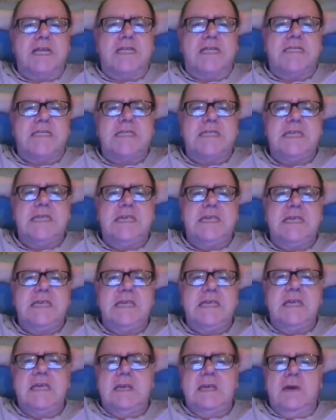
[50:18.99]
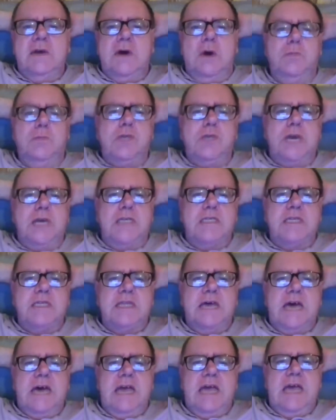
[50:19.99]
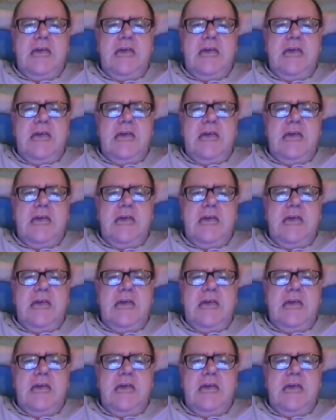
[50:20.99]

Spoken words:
antique objects and that.